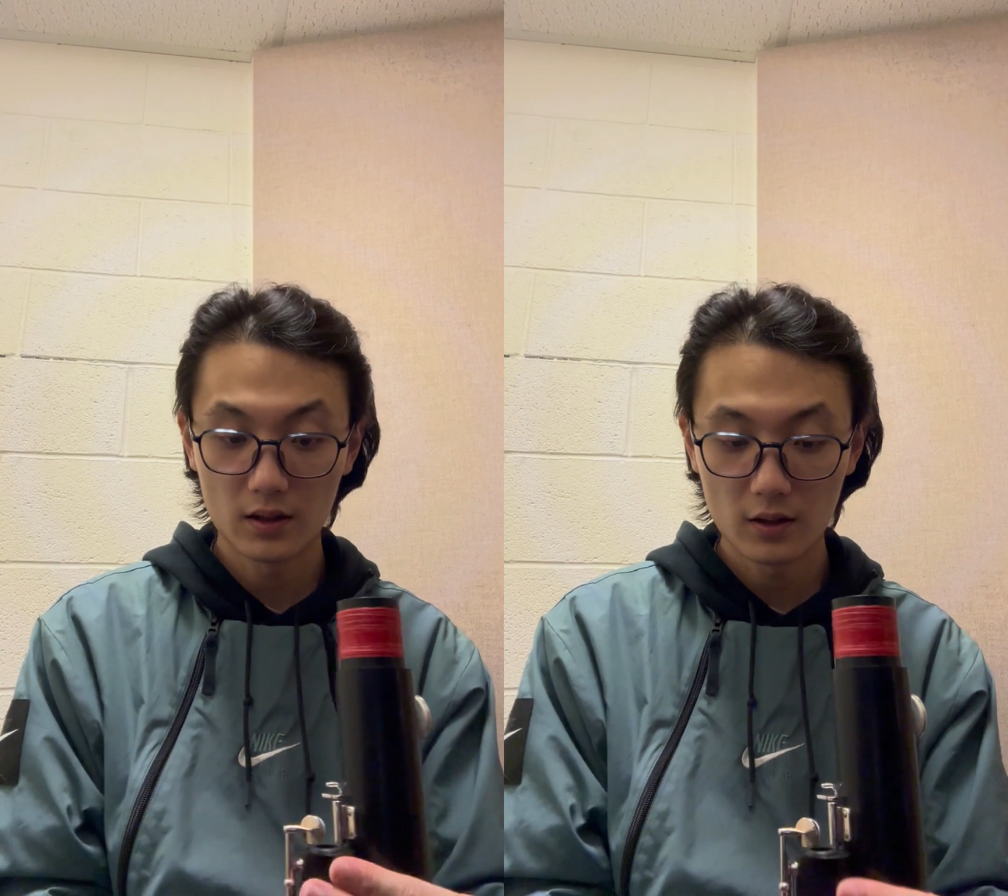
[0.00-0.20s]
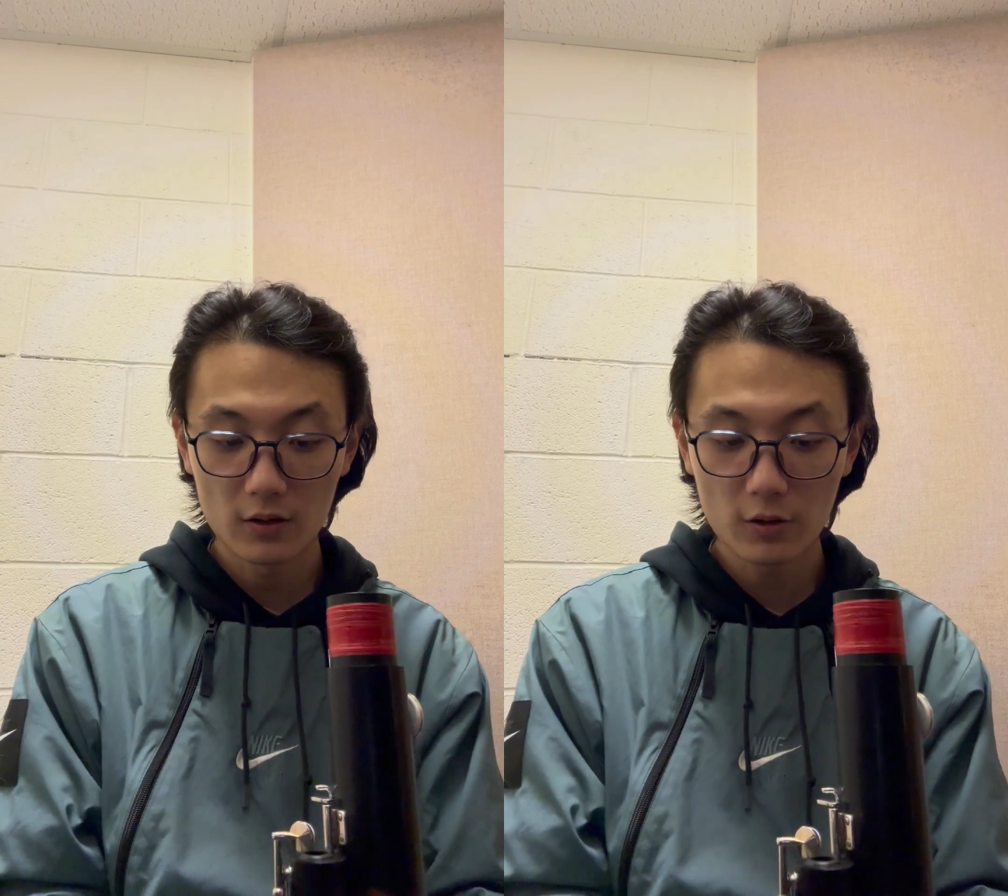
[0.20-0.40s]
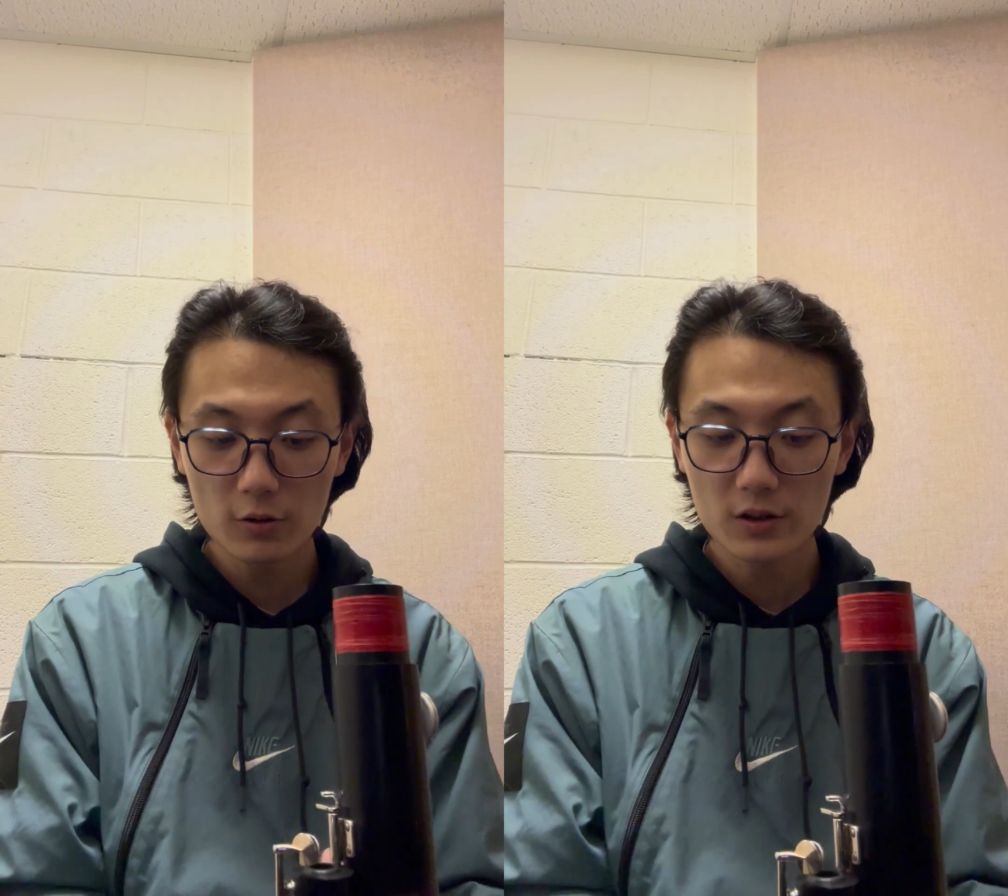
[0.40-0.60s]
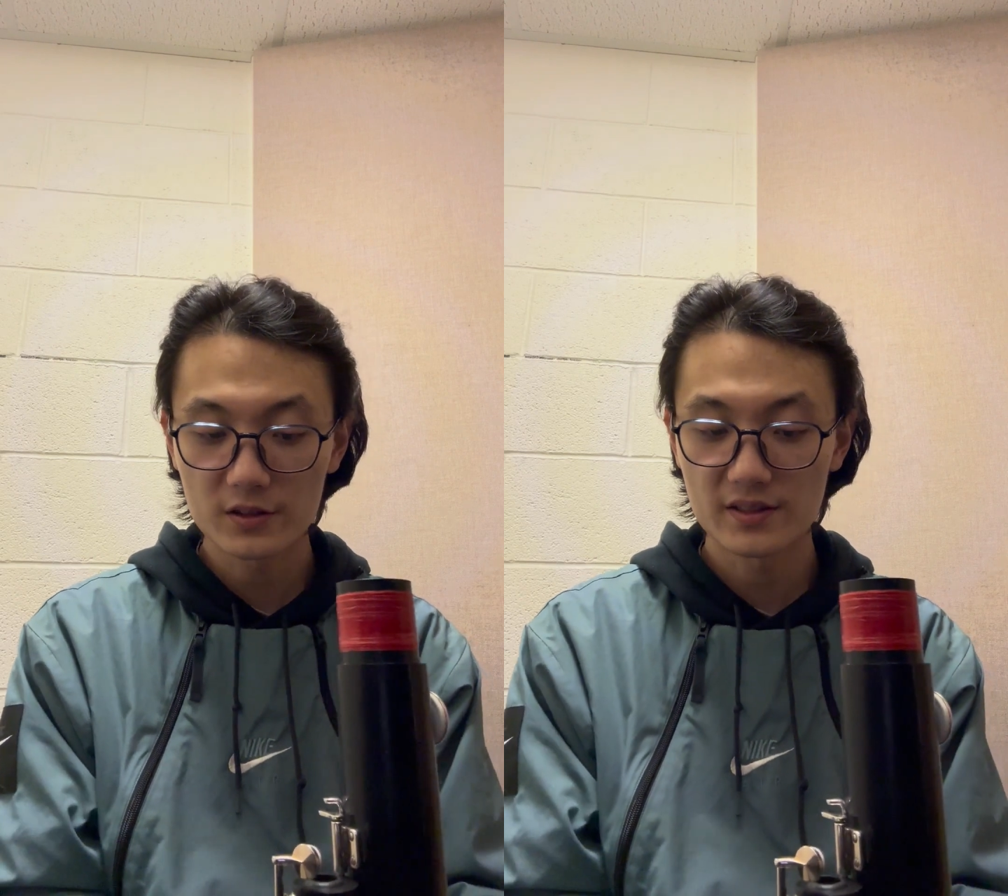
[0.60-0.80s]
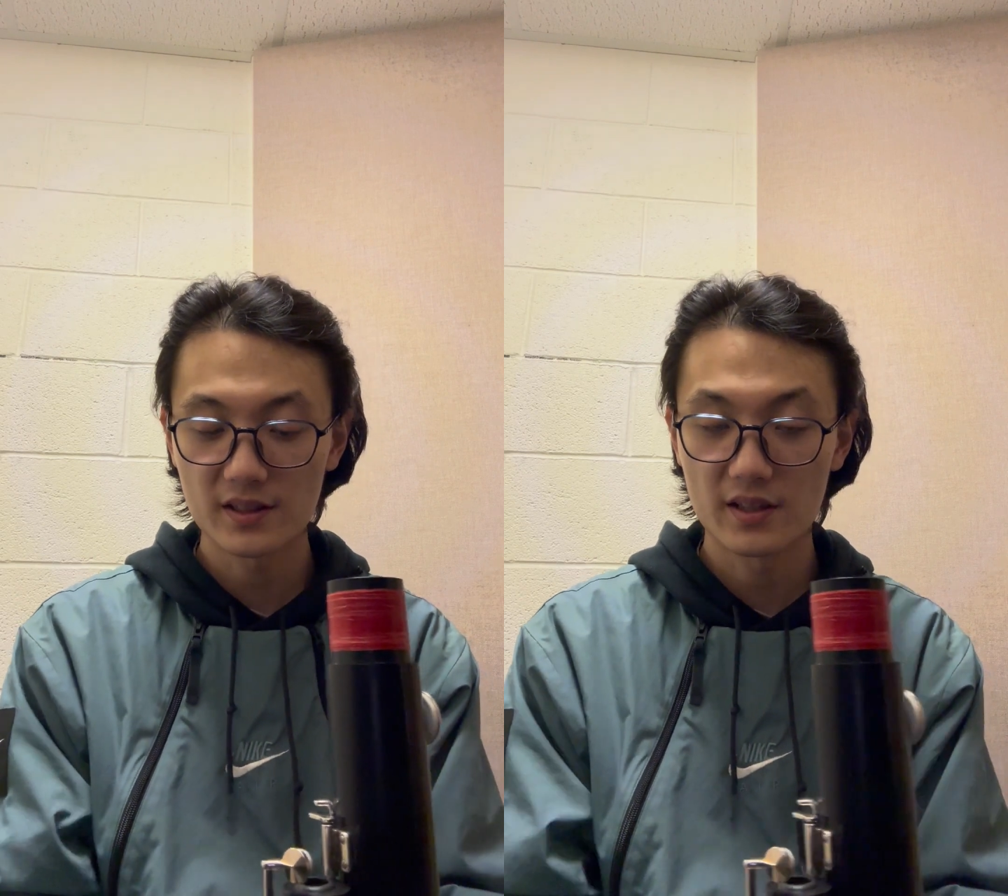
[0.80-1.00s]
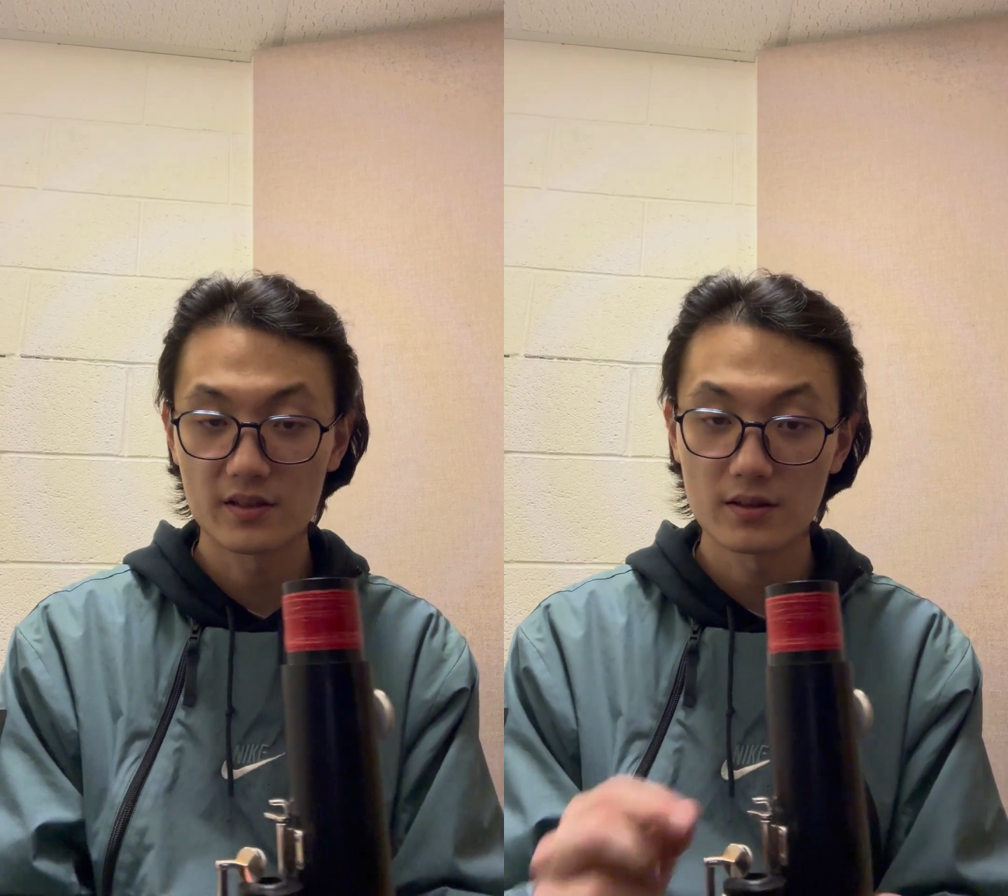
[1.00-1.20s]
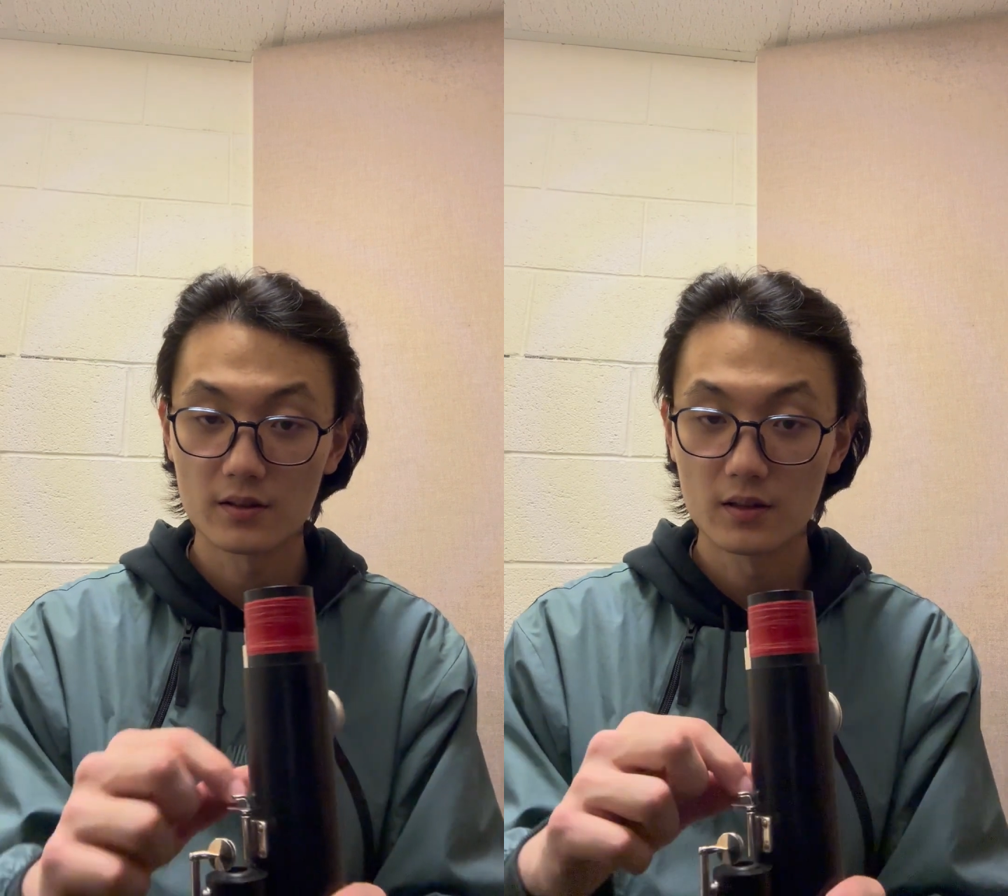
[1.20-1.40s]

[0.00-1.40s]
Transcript: local things.